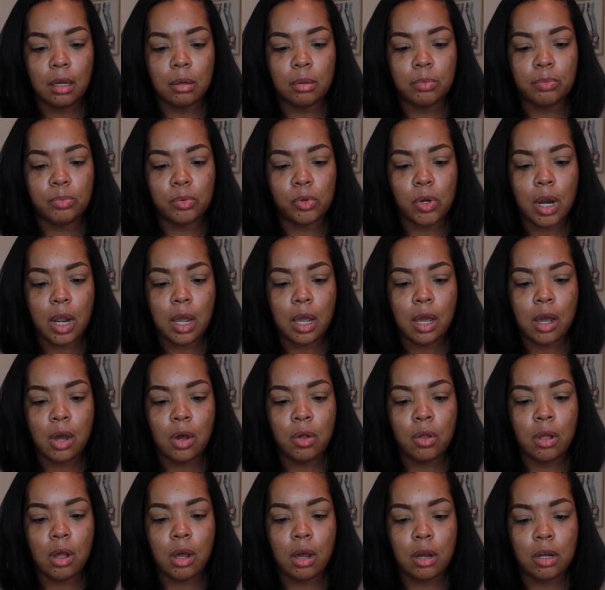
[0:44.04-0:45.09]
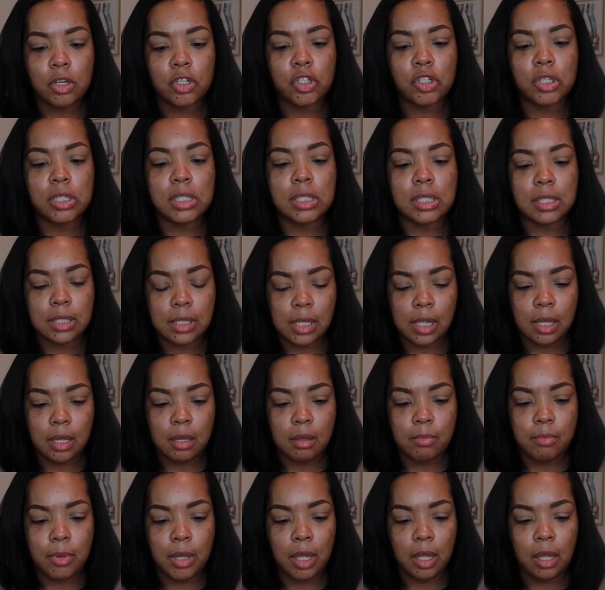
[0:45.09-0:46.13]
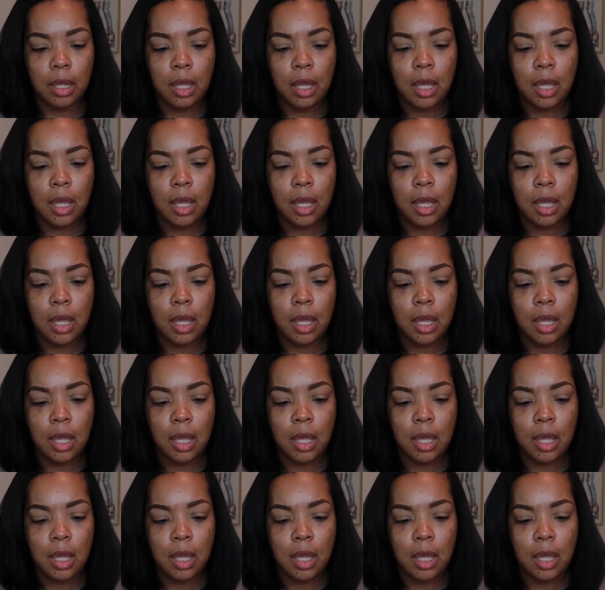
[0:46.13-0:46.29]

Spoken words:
Brow Ultra Slim